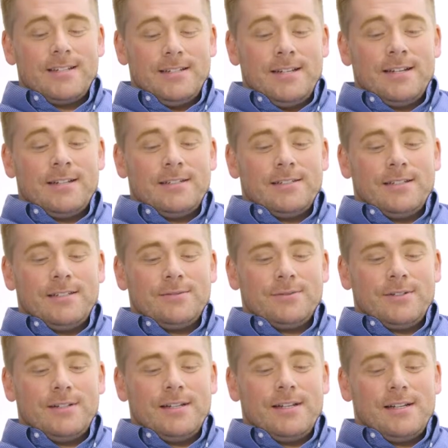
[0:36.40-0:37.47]
Yeah, it
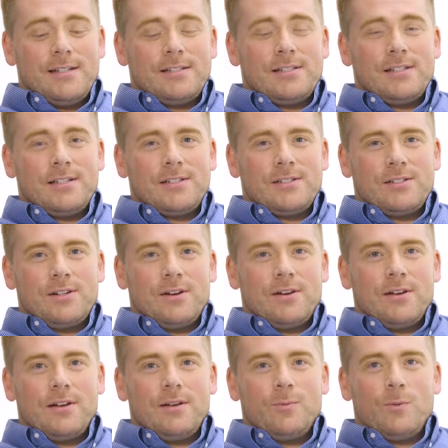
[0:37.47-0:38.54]
really is. It
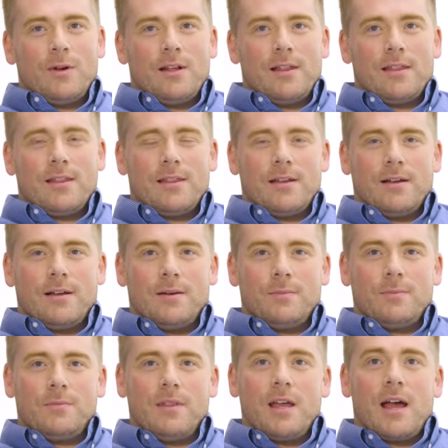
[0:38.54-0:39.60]
started with
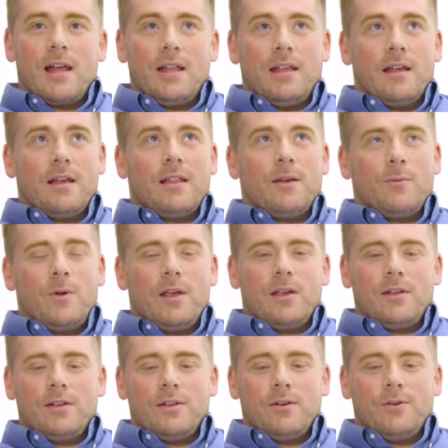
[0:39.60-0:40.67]
the idea that we
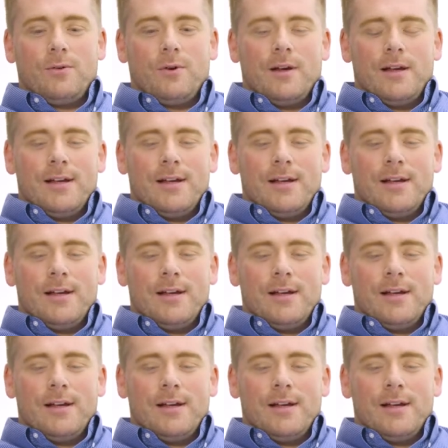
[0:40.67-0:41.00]
could do